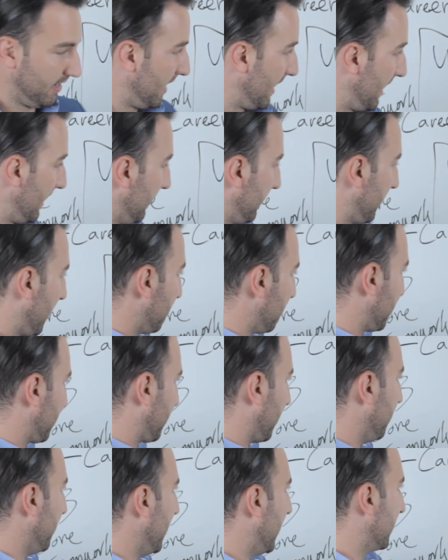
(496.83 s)
And it comes
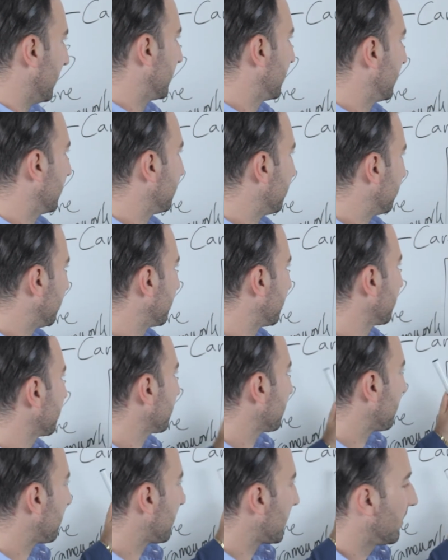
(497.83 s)
from this.
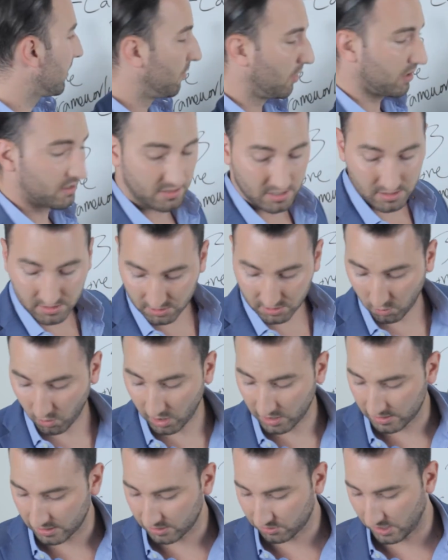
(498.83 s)
Well, this is
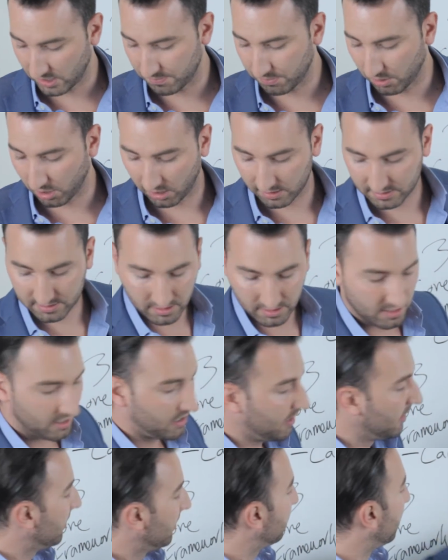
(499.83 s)
one of the 3 parts.
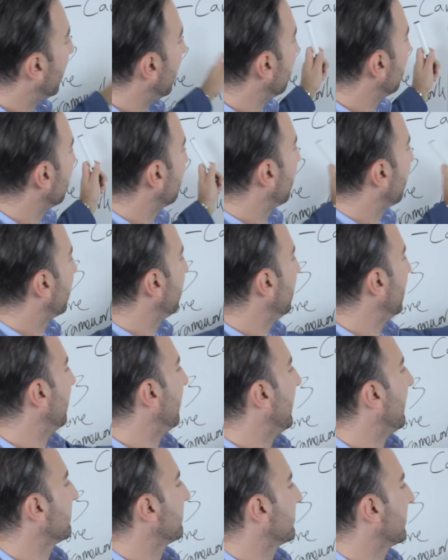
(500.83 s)
But
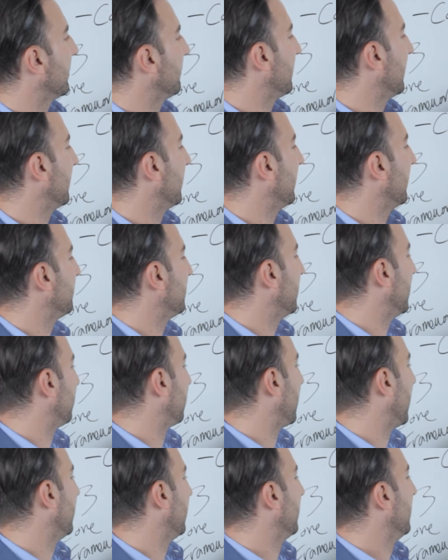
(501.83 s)
career outside nightlife gig,
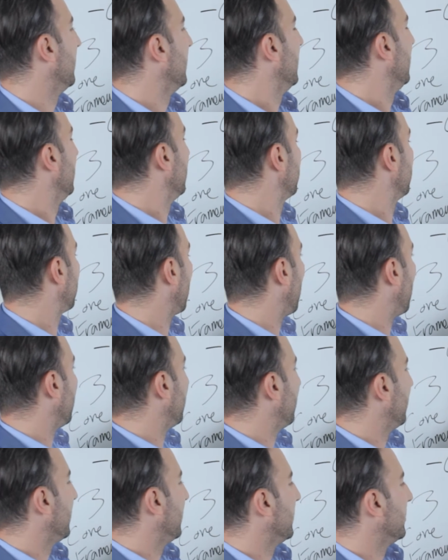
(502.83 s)
right?
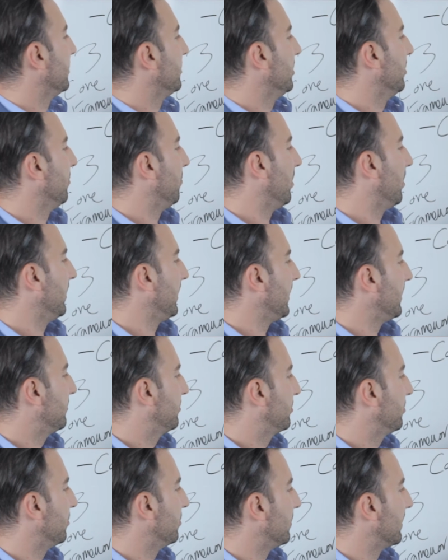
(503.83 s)
So you're wanting
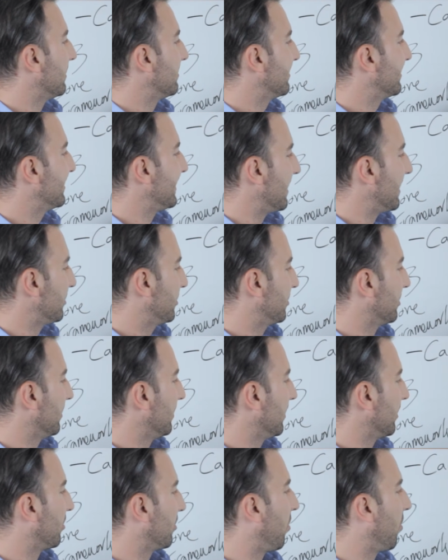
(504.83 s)
to,
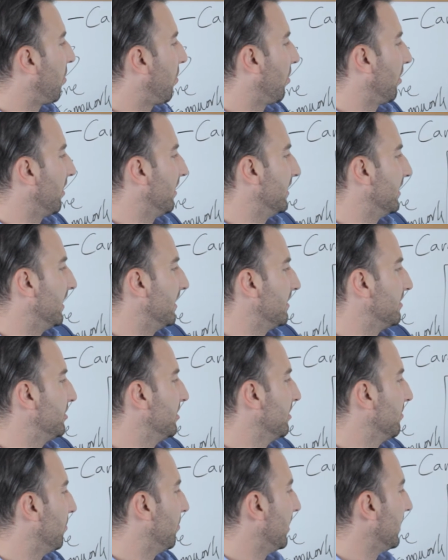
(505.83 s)
essentially, the core of this,
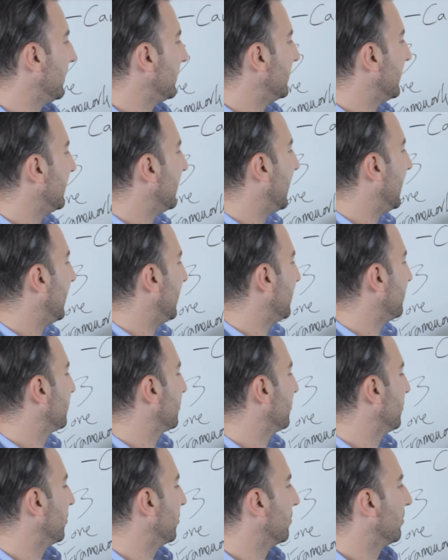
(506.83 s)
you're wanting to get
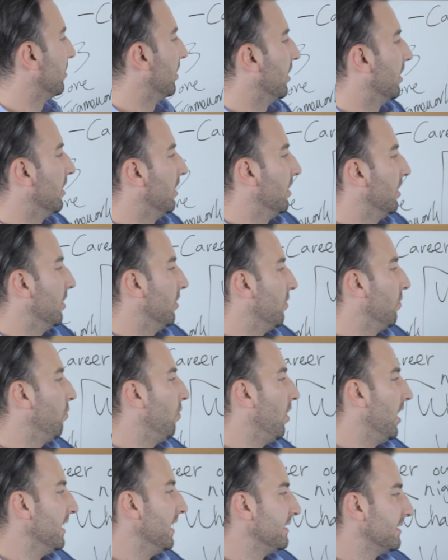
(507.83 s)
into
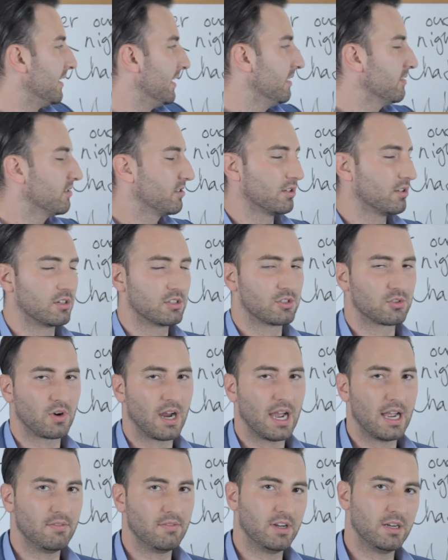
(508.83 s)
what is their
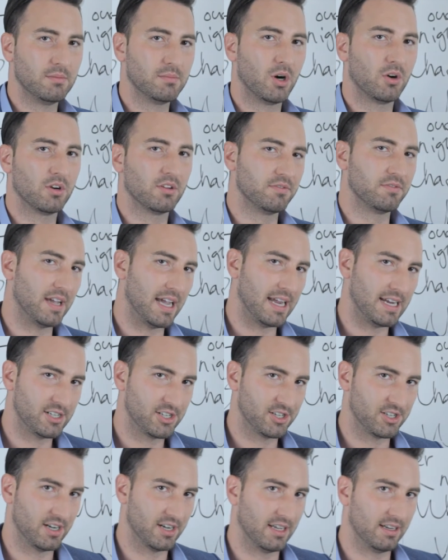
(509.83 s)
driving
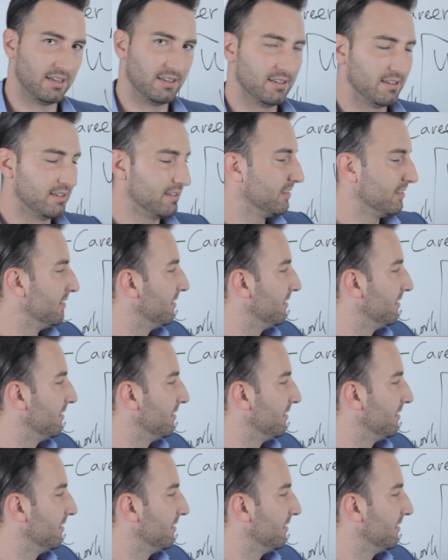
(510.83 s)
motivation